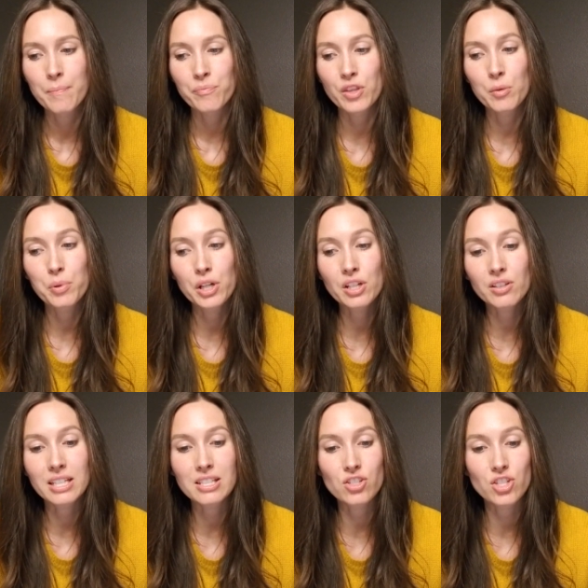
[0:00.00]
The book
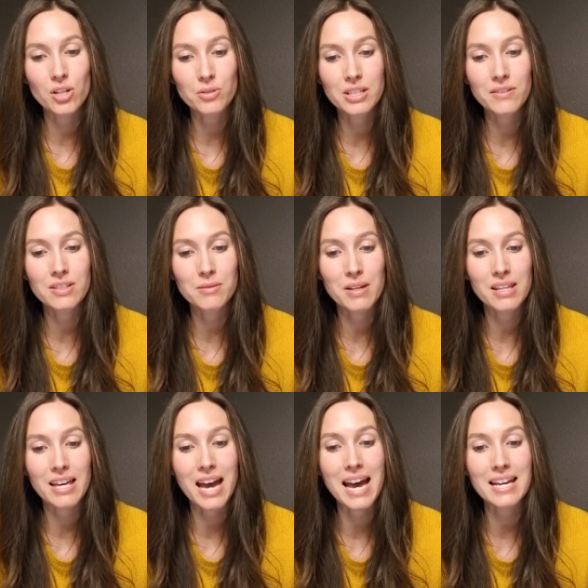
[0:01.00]
lists Joseph Smith
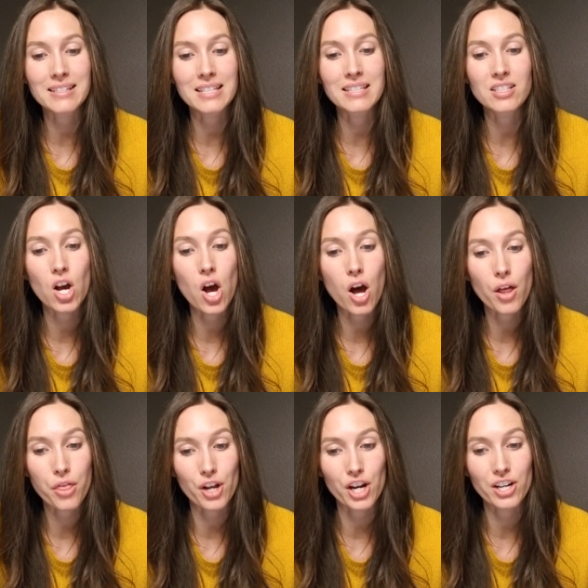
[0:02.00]
as its
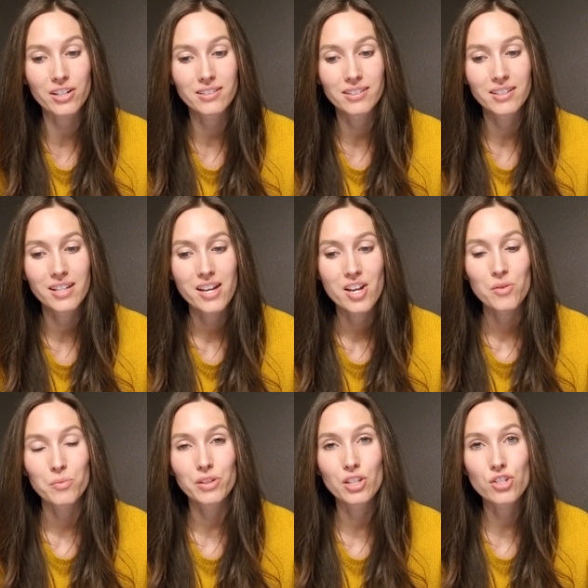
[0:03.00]
author.
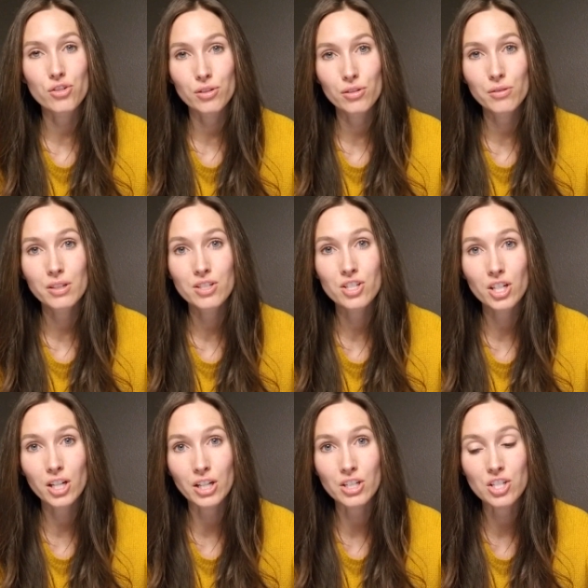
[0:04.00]
Would the true
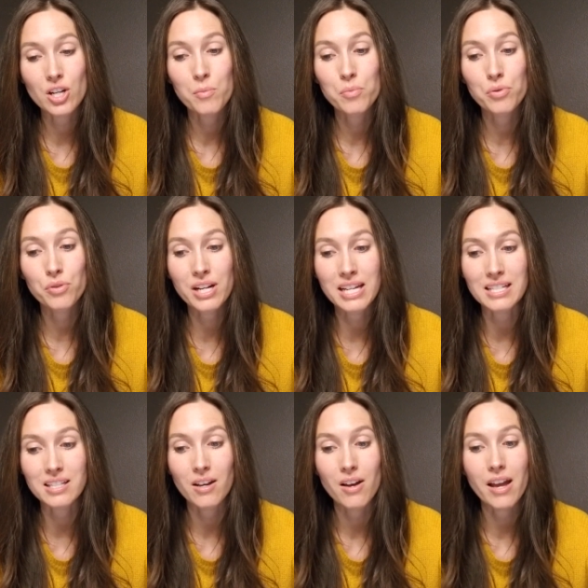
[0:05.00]
church
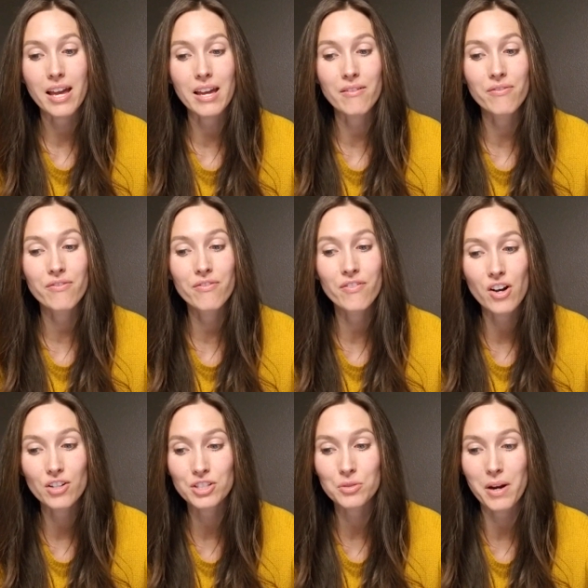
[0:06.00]
print a
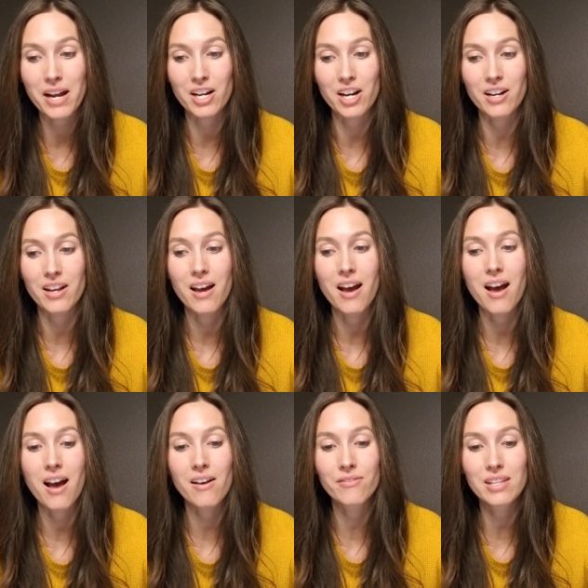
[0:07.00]
false record
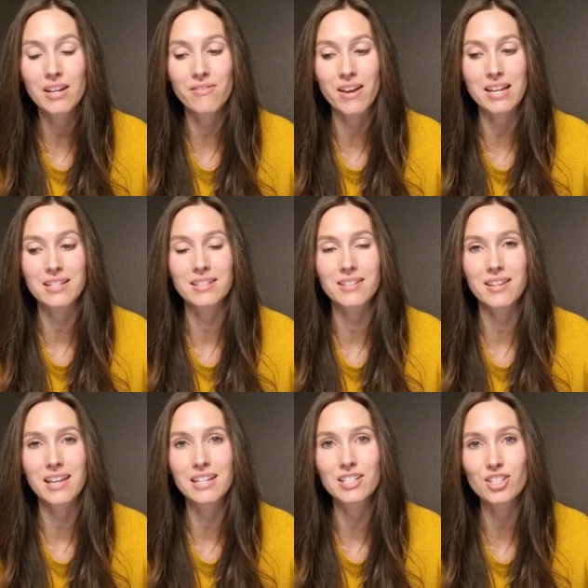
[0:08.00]
of the event
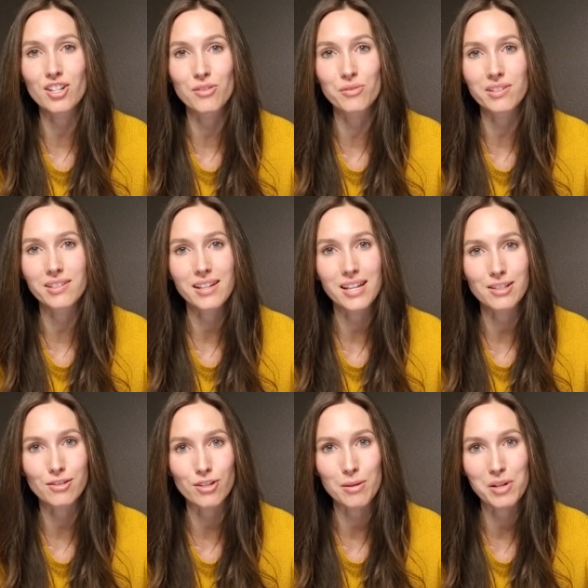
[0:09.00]
in its own
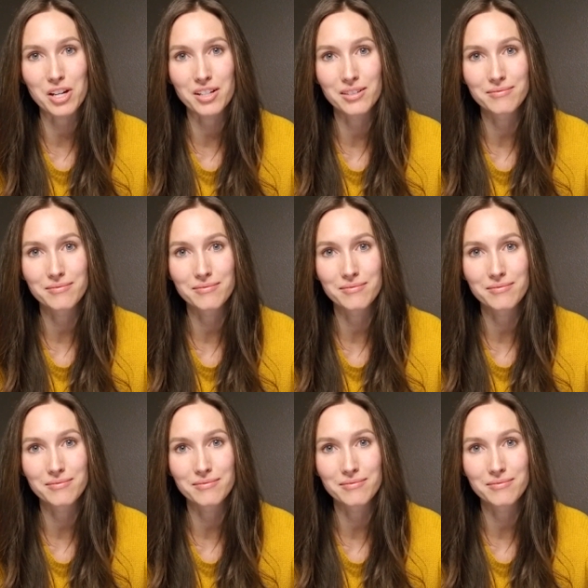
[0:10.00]
history book?